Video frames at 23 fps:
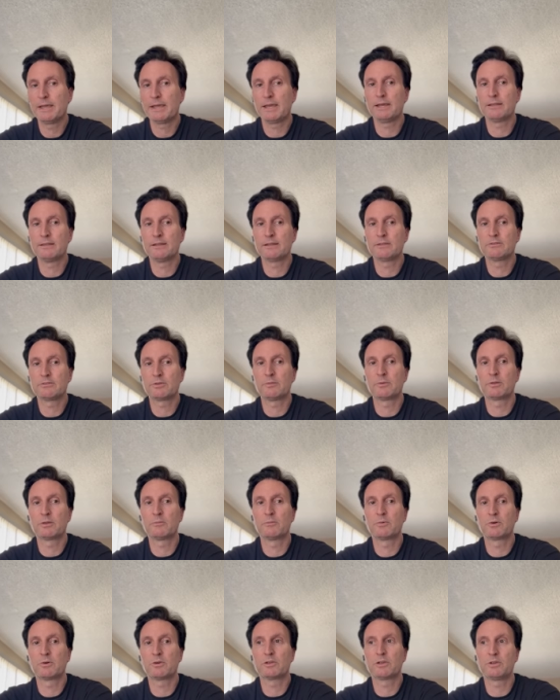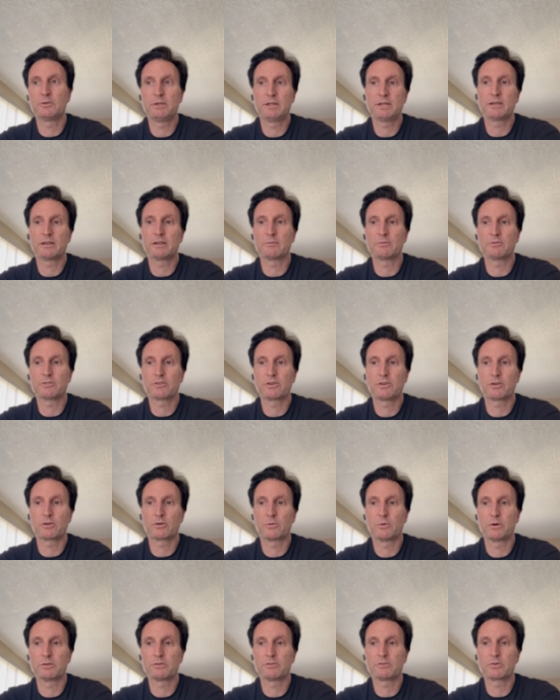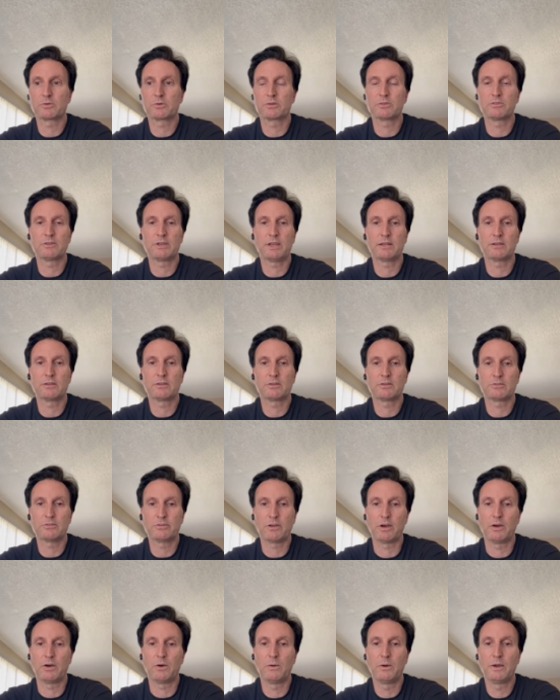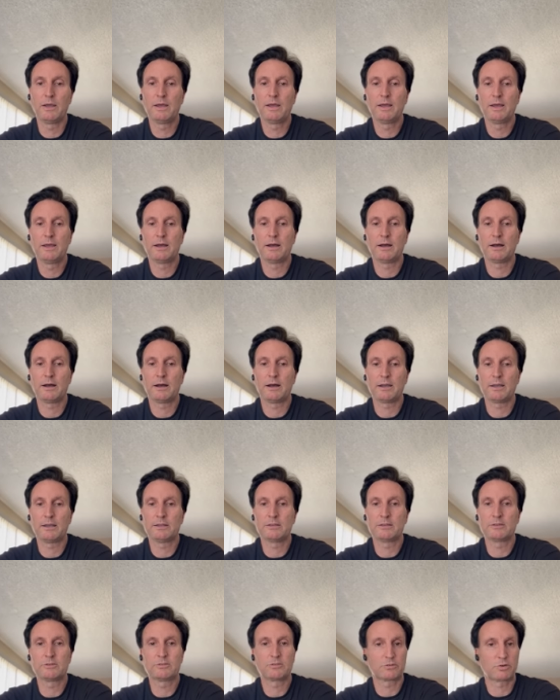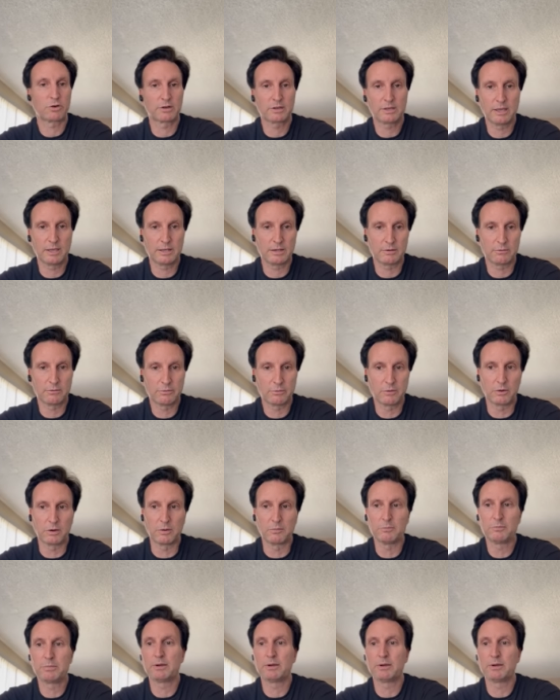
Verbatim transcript: and then some of the more unique and obscure ones towards the end of the show uh, in its truncated form.